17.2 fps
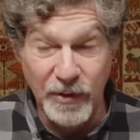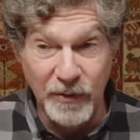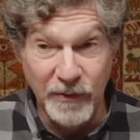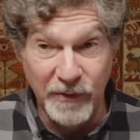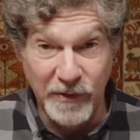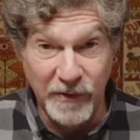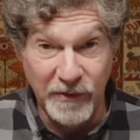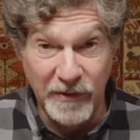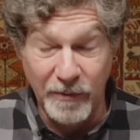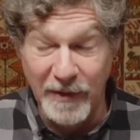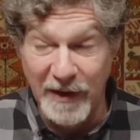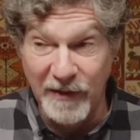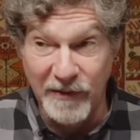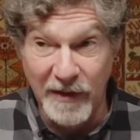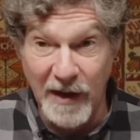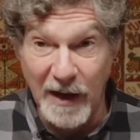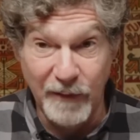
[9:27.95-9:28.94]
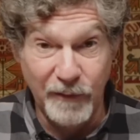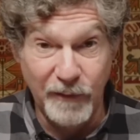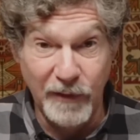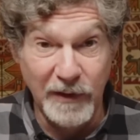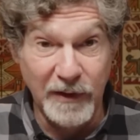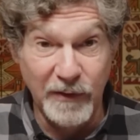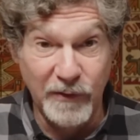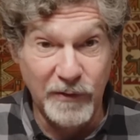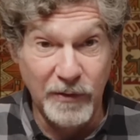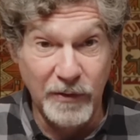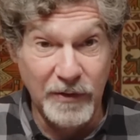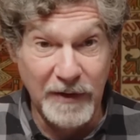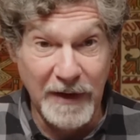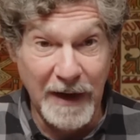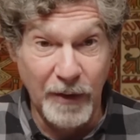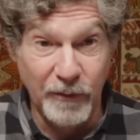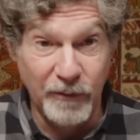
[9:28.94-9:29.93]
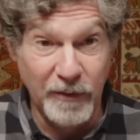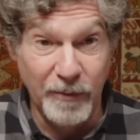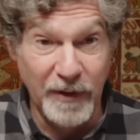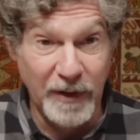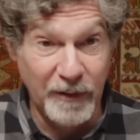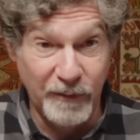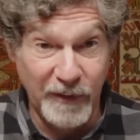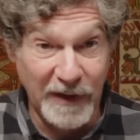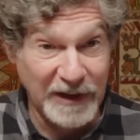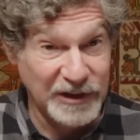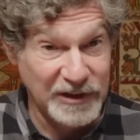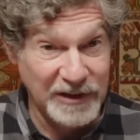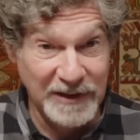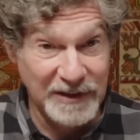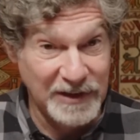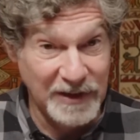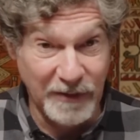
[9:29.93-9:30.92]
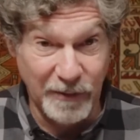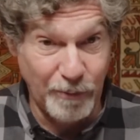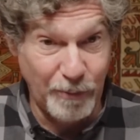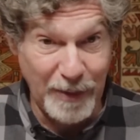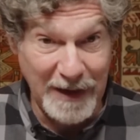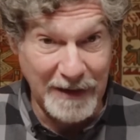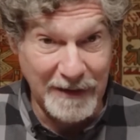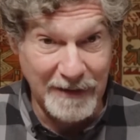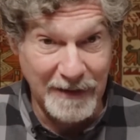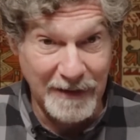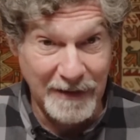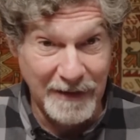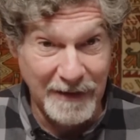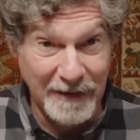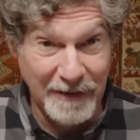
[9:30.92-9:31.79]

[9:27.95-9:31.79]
immune system has not fully stood down from the infection it just beat,